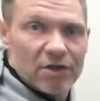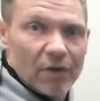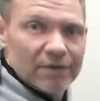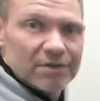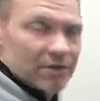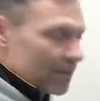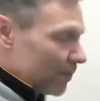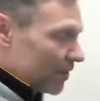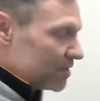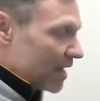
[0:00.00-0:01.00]
go until you're
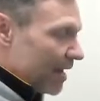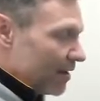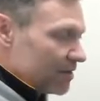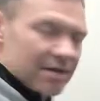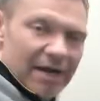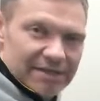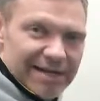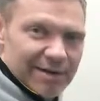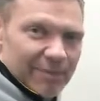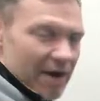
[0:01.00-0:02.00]
pretty tired and you got to
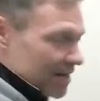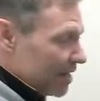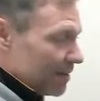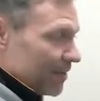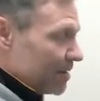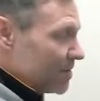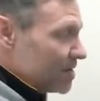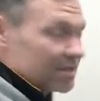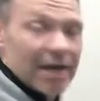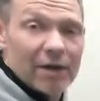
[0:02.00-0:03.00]
take a break. It might
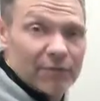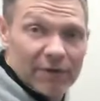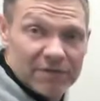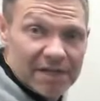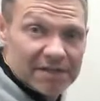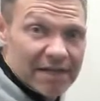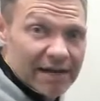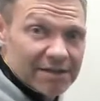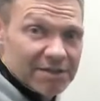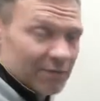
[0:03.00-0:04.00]
be 10 or 15
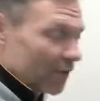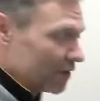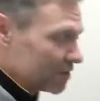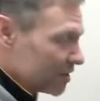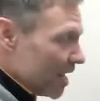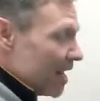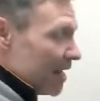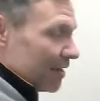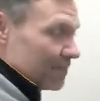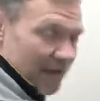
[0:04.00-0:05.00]
seconds at first,
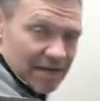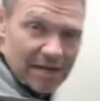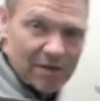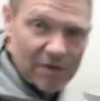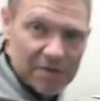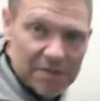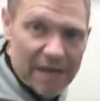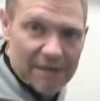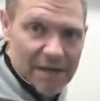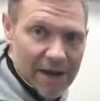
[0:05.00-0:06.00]
and you might increase
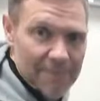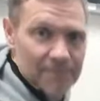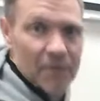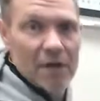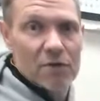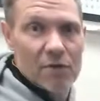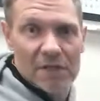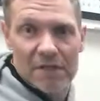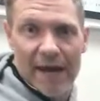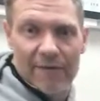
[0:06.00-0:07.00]
that time. Do
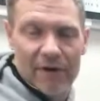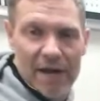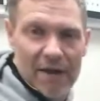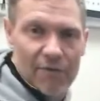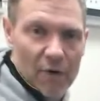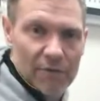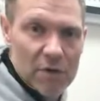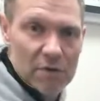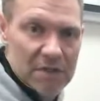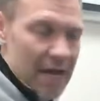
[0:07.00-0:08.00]
this every day for a
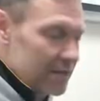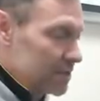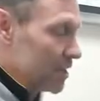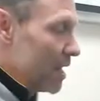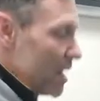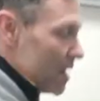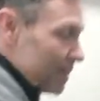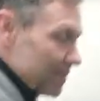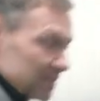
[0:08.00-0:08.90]
few sets, maybe